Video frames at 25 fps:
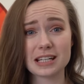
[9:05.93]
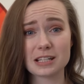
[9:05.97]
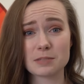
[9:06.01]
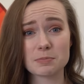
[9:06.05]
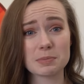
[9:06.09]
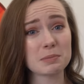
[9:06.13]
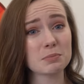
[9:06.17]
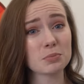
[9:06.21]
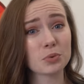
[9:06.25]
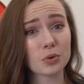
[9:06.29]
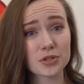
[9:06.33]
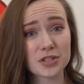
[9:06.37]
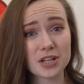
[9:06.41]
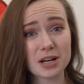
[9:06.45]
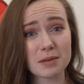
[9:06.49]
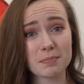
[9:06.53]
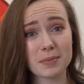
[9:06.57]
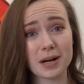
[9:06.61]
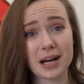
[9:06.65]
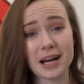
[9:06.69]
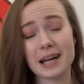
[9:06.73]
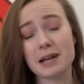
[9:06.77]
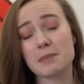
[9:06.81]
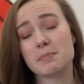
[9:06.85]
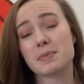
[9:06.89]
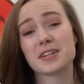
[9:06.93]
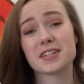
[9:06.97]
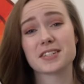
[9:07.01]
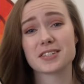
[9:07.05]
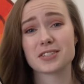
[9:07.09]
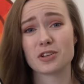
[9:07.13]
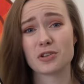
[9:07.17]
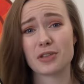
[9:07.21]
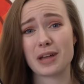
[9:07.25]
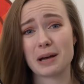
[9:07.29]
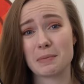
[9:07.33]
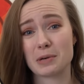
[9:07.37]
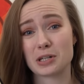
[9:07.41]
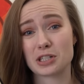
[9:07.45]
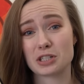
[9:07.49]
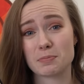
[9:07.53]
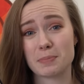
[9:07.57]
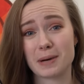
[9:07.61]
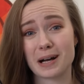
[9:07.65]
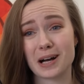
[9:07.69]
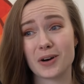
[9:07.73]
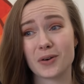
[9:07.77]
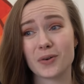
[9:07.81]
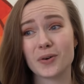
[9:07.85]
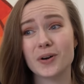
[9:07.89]
has been brought up by but doesn't know that much
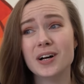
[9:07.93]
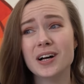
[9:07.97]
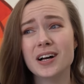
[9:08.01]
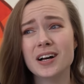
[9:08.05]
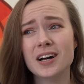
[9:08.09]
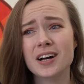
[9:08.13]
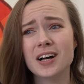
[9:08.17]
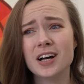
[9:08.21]
about.